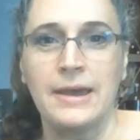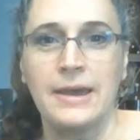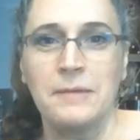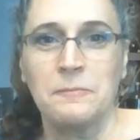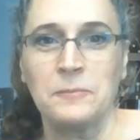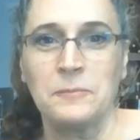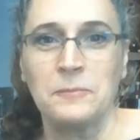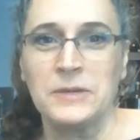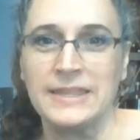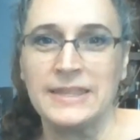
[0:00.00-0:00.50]

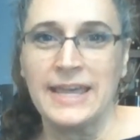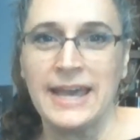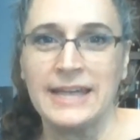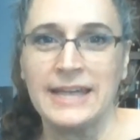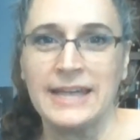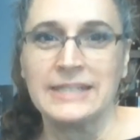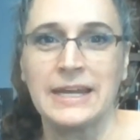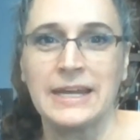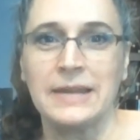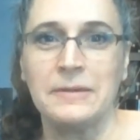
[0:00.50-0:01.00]
With
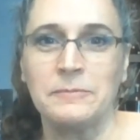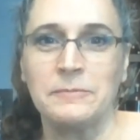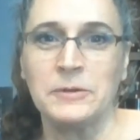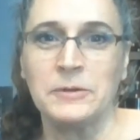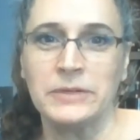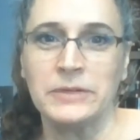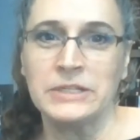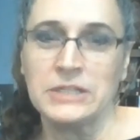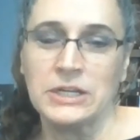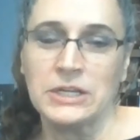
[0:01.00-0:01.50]
that, I am
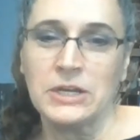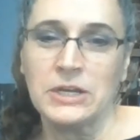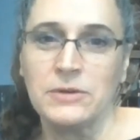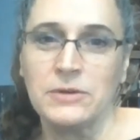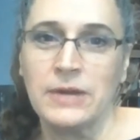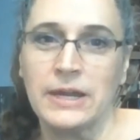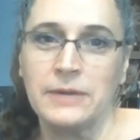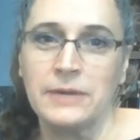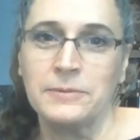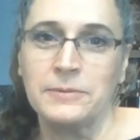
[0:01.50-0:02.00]
going to go.
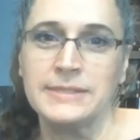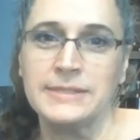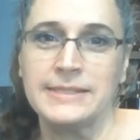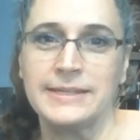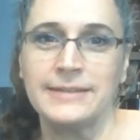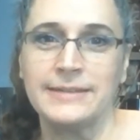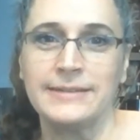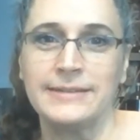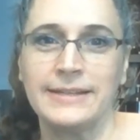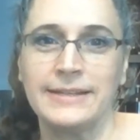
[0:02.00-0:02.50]
I will
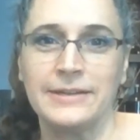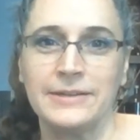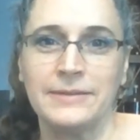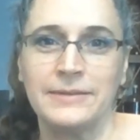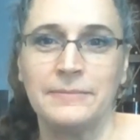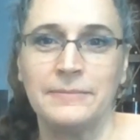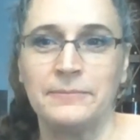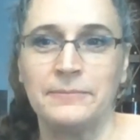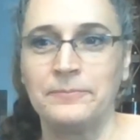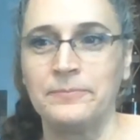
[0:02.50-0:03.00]
see you later.
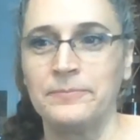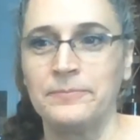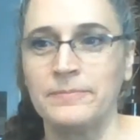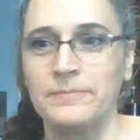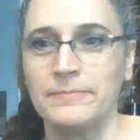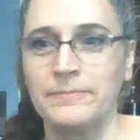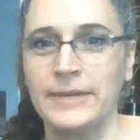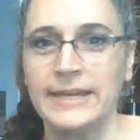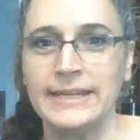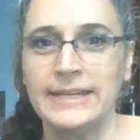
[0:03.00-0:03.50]

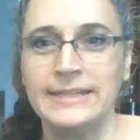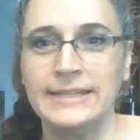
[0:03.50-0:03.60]
Bye.